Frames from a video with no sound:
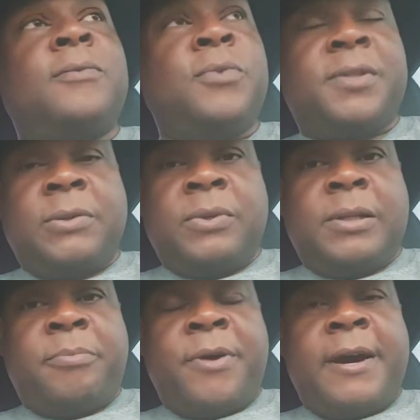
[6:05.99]
We'll see what
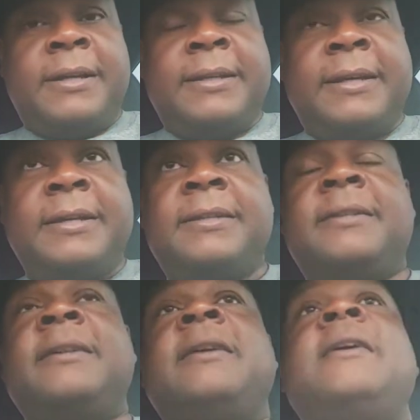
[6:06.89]
LeBron does.
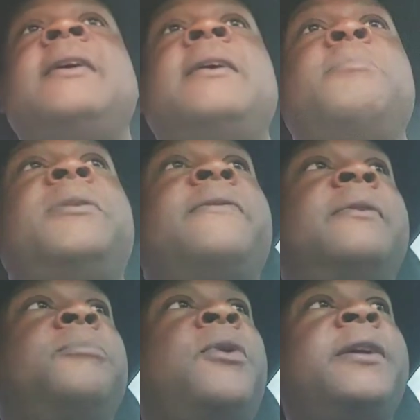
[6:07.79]
But if
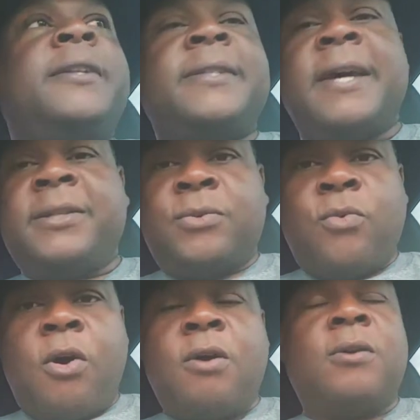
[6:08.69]
LeBron decides to
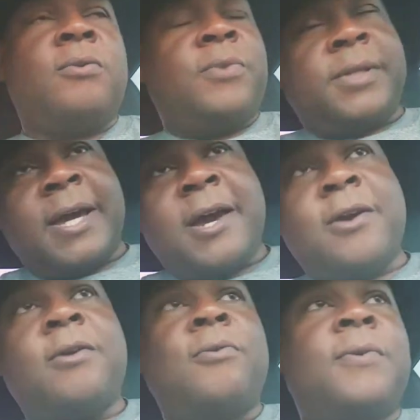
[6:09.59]
walk,
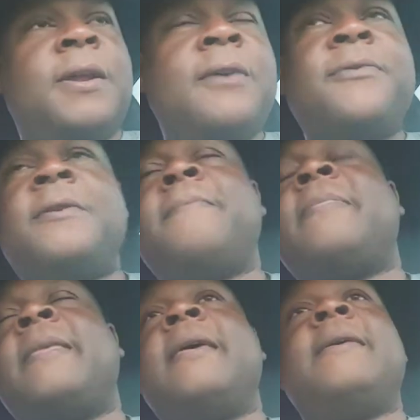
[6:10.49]
retire, whatever,
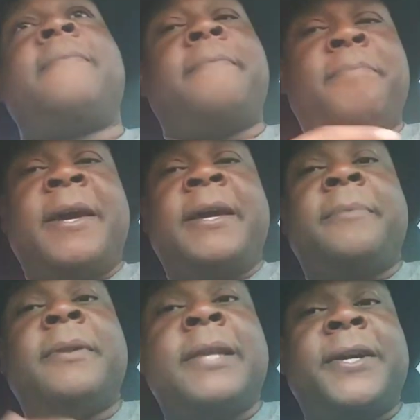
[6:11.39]
bam,
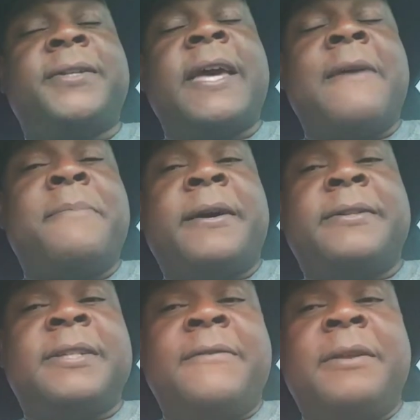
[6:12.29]
Lakers have about
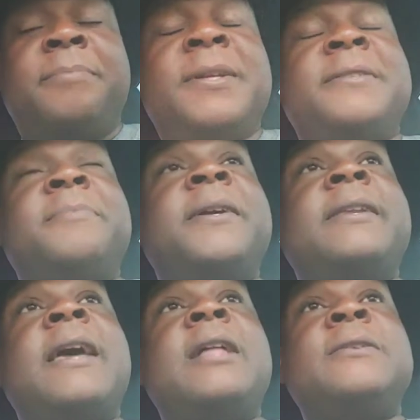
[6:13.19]
$70+ million.
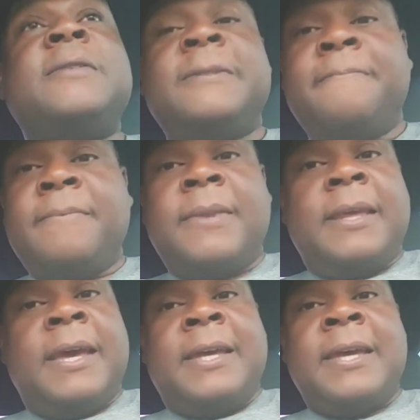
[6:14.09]
And
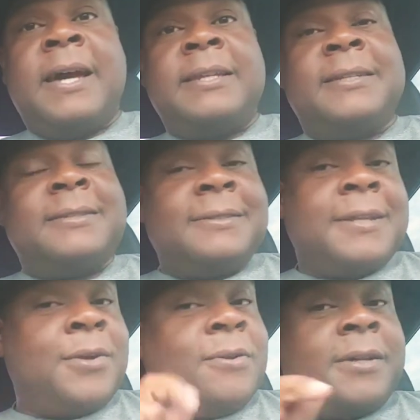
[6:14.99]
Giannis,
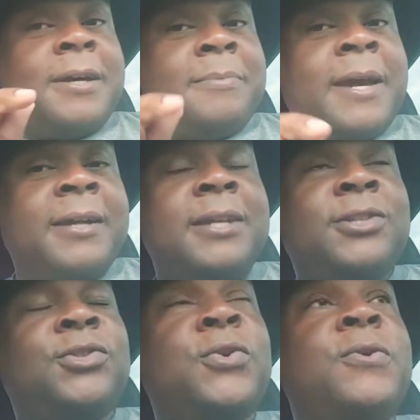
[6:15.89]
they're going to come knocking at
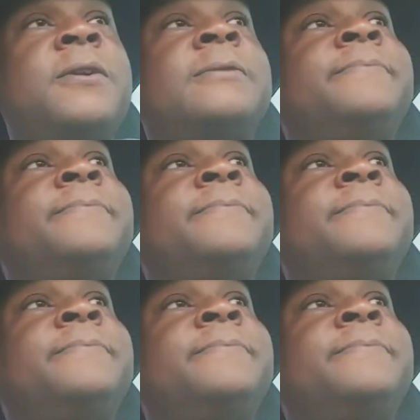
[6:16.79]
your door.